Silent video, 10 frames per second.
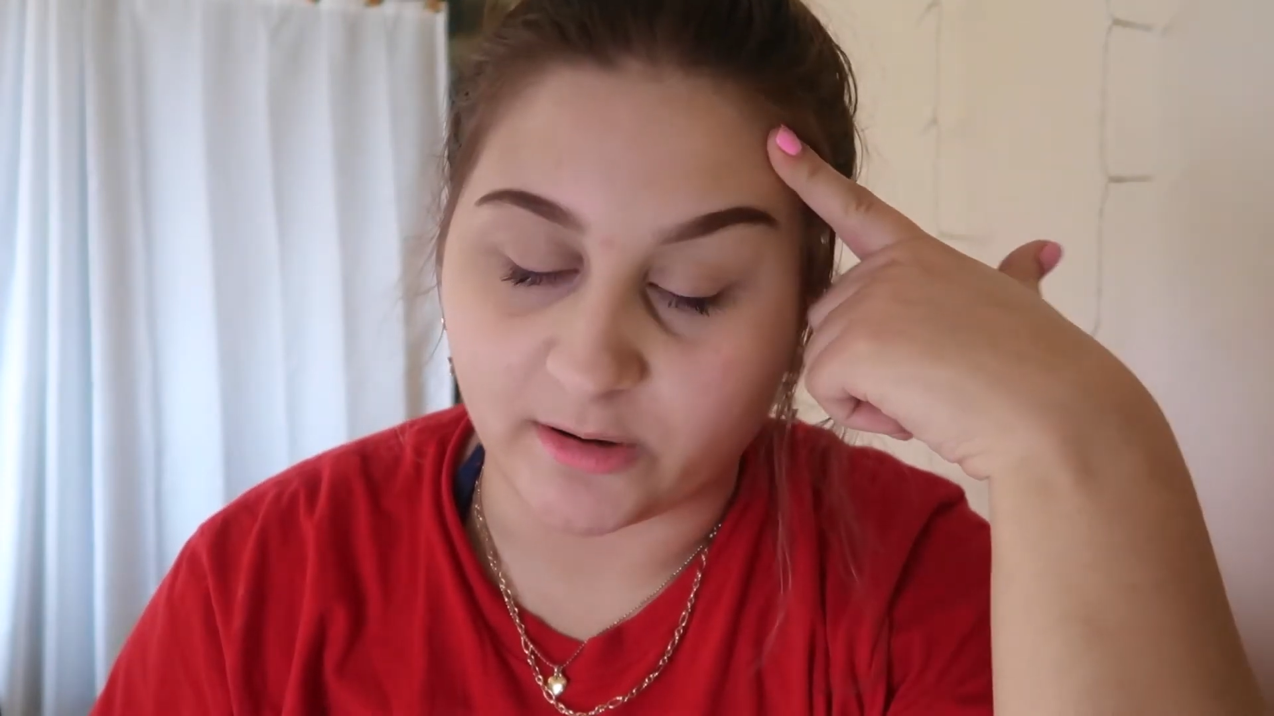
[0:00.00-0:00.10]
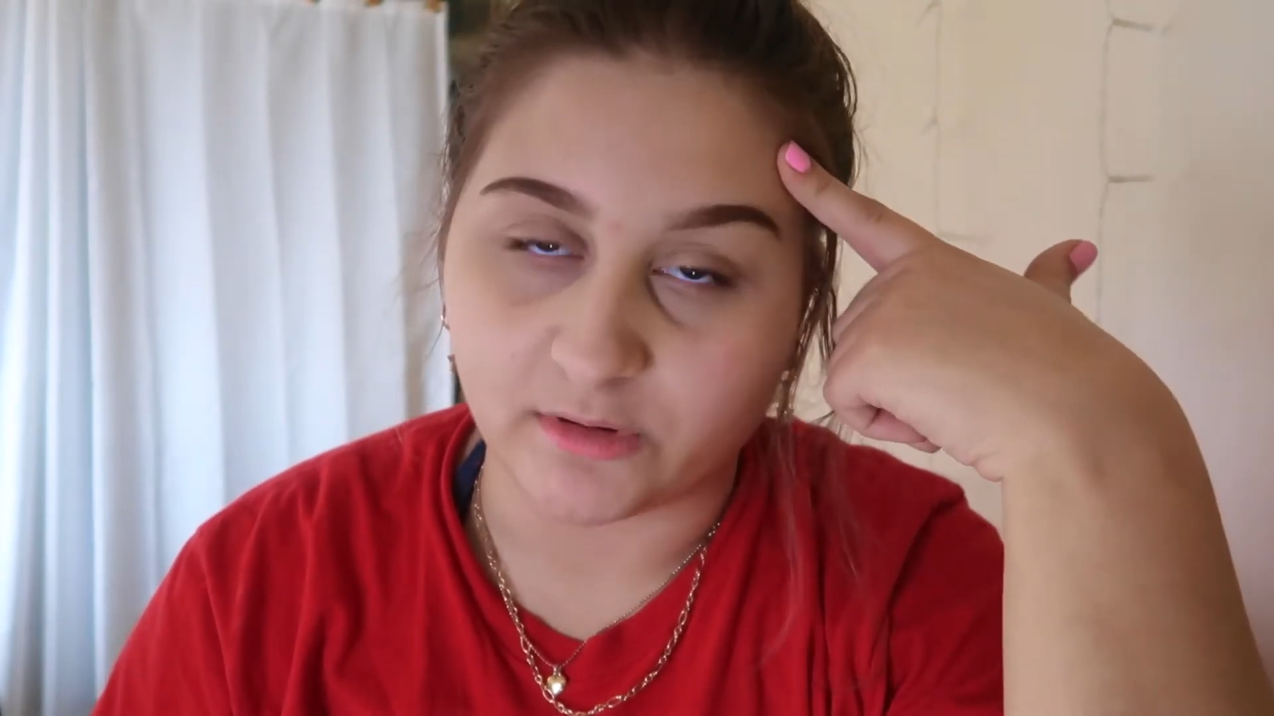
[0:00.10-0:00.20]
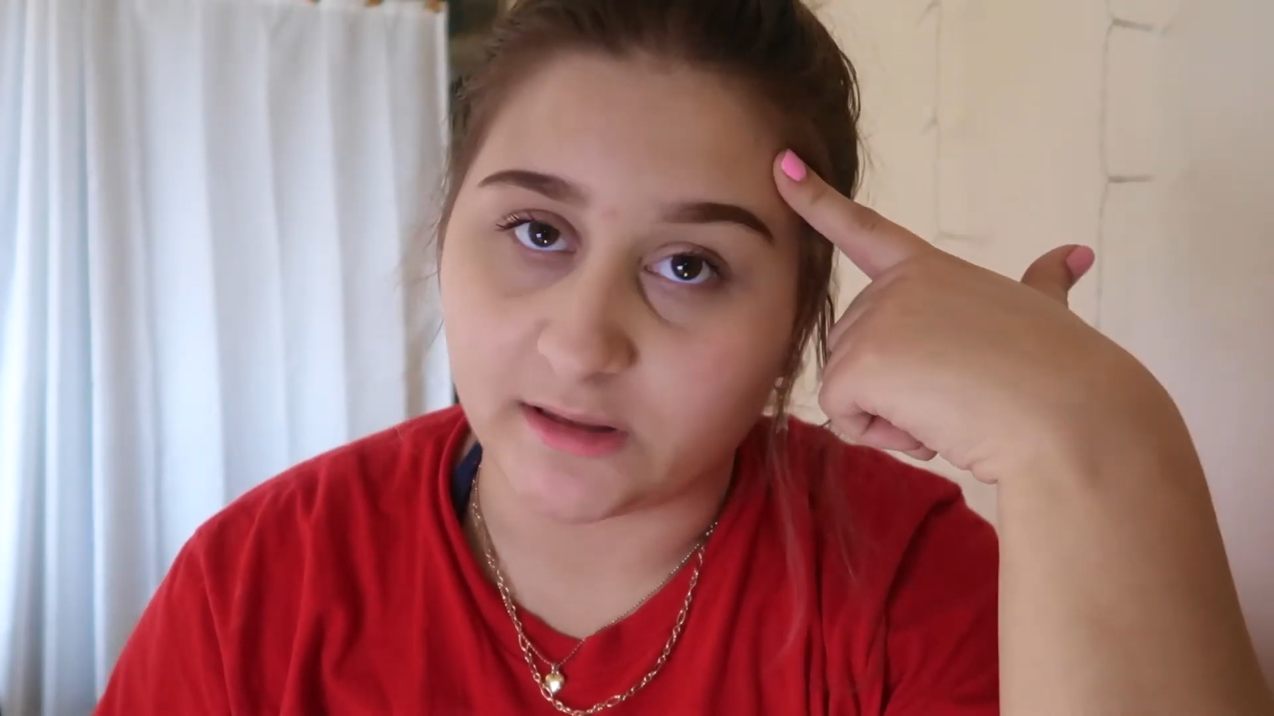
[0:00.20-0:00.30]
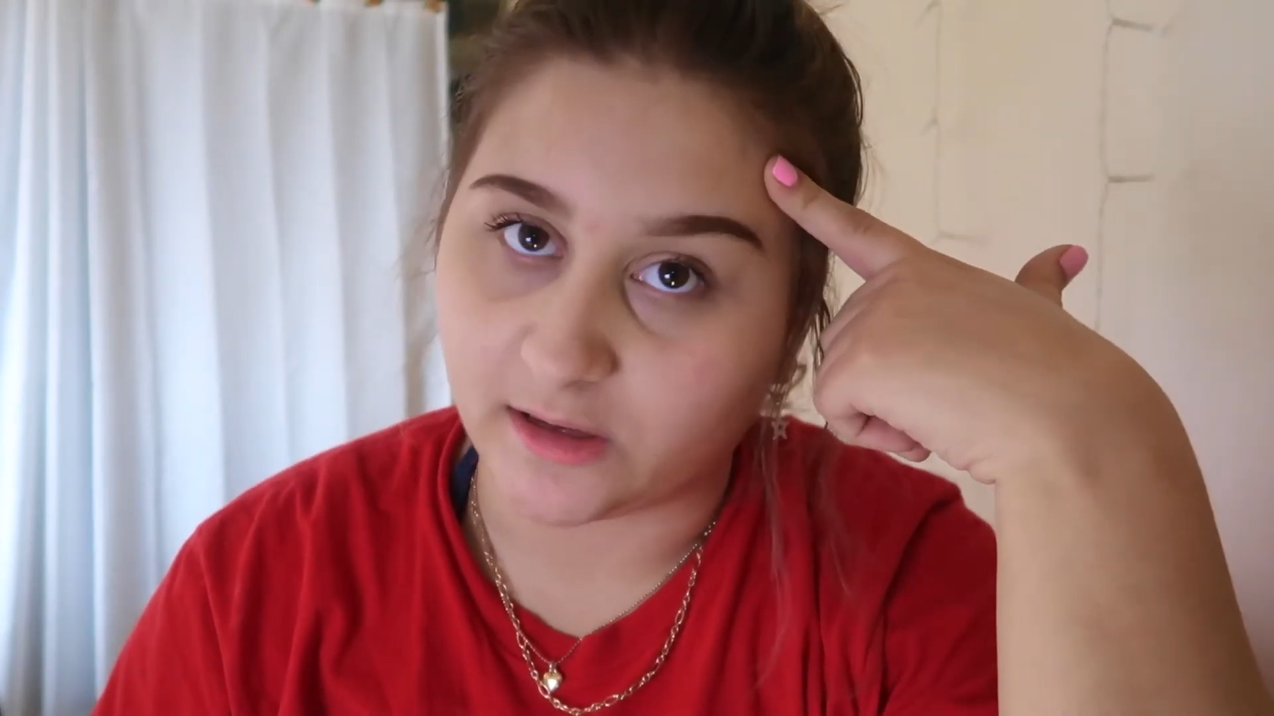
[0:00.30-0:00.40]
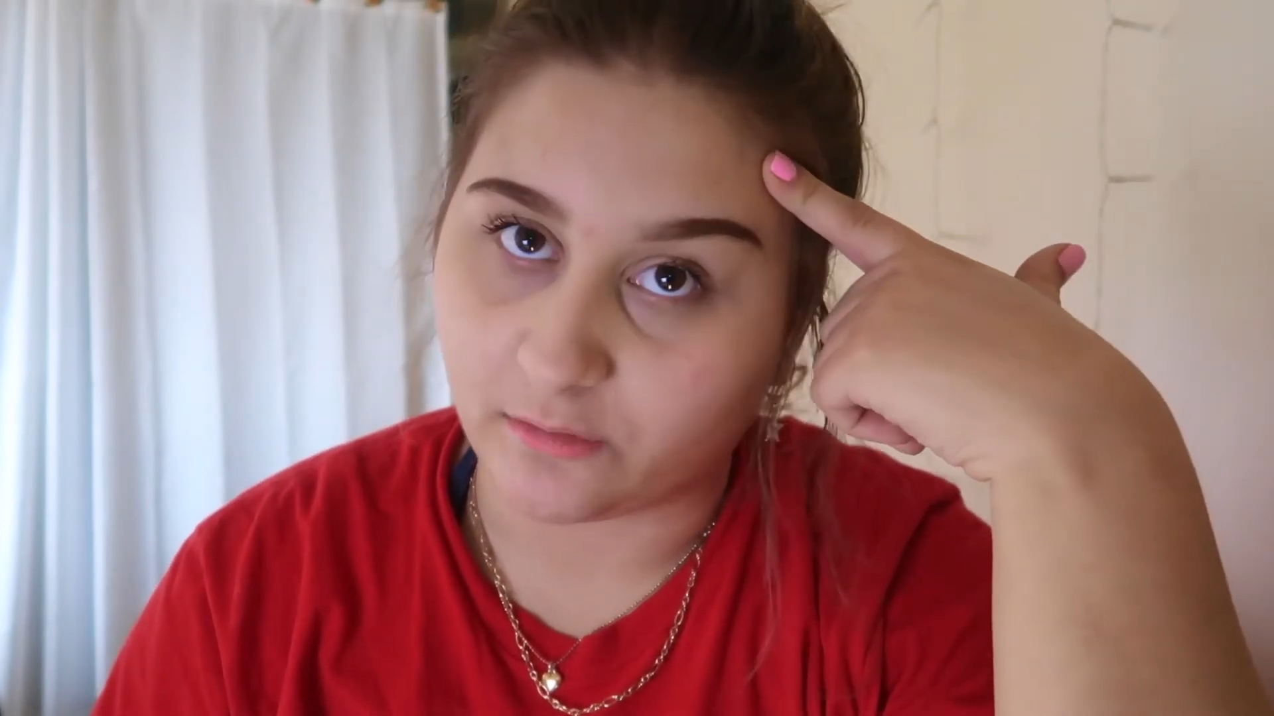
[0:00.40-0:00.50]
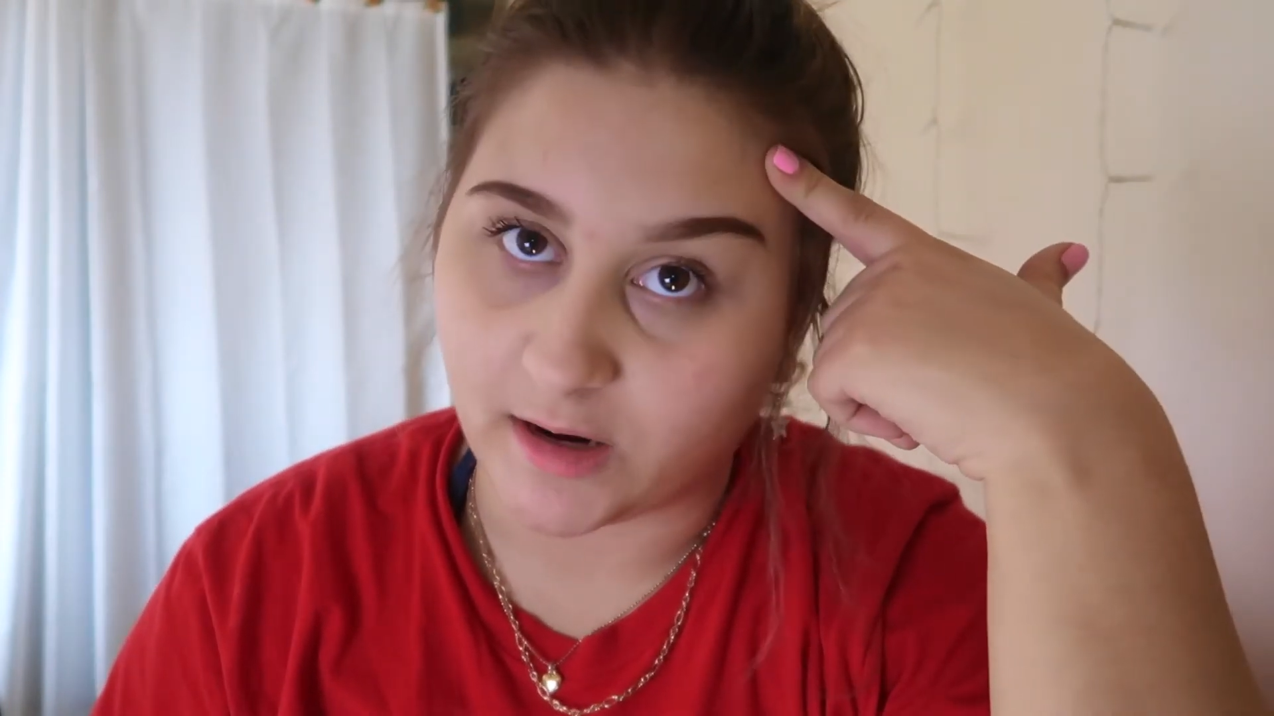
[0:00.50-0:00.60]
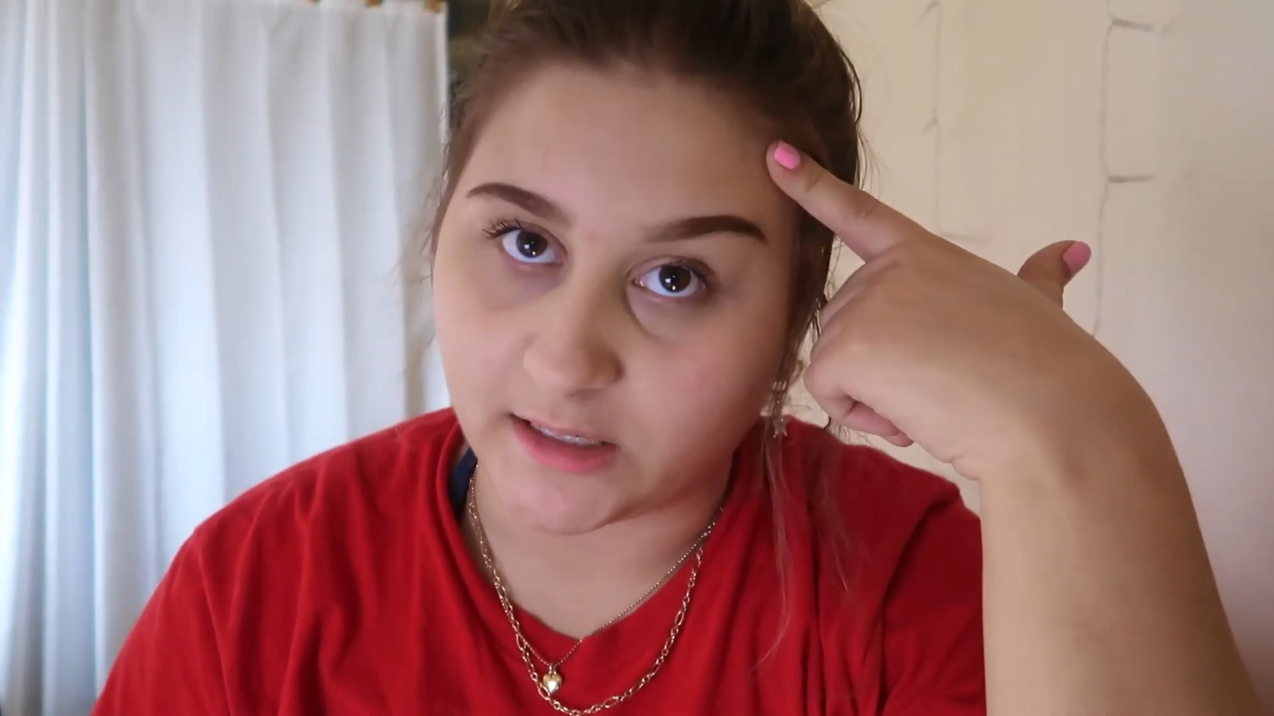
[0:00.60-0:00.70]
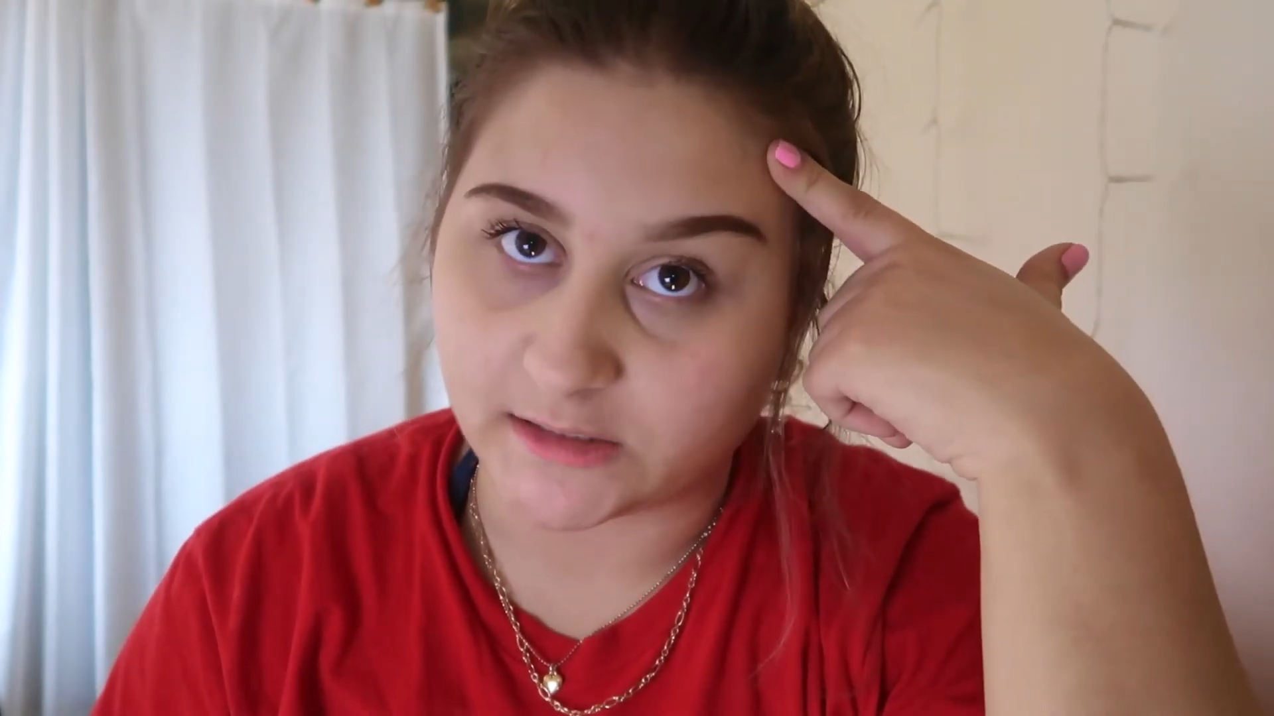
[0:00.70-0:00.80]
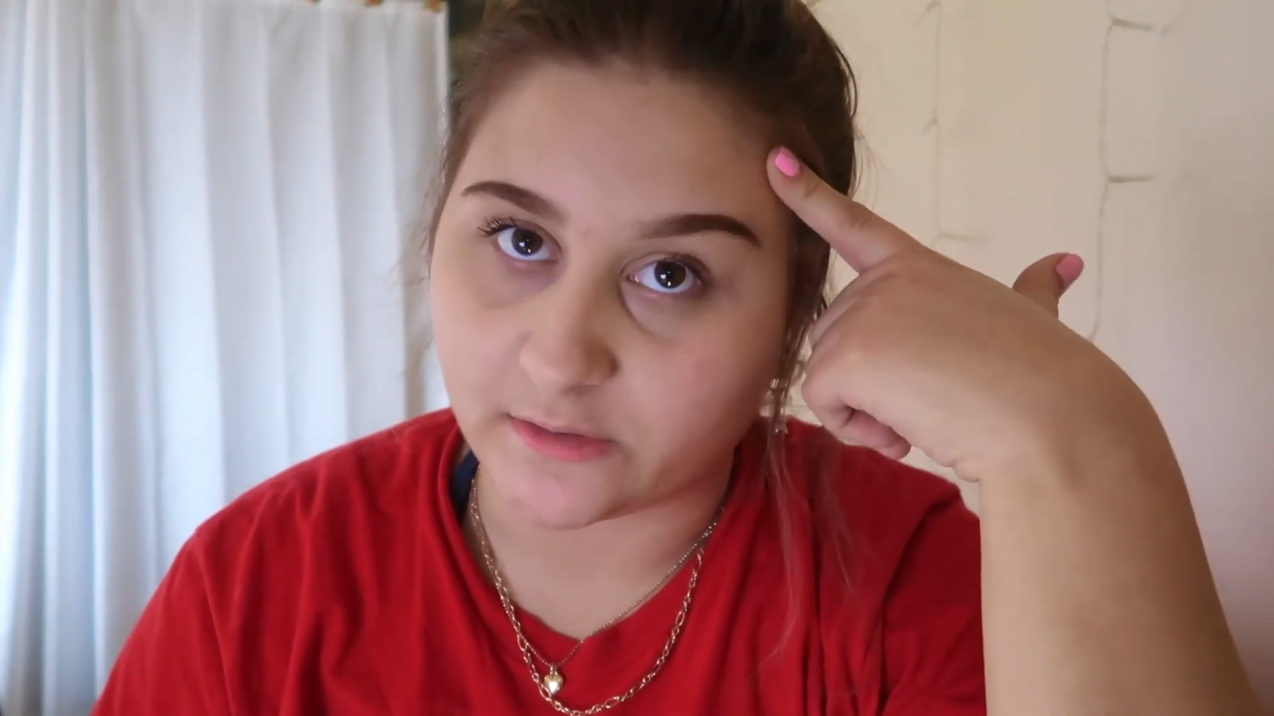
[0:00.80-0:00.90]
I really like writing,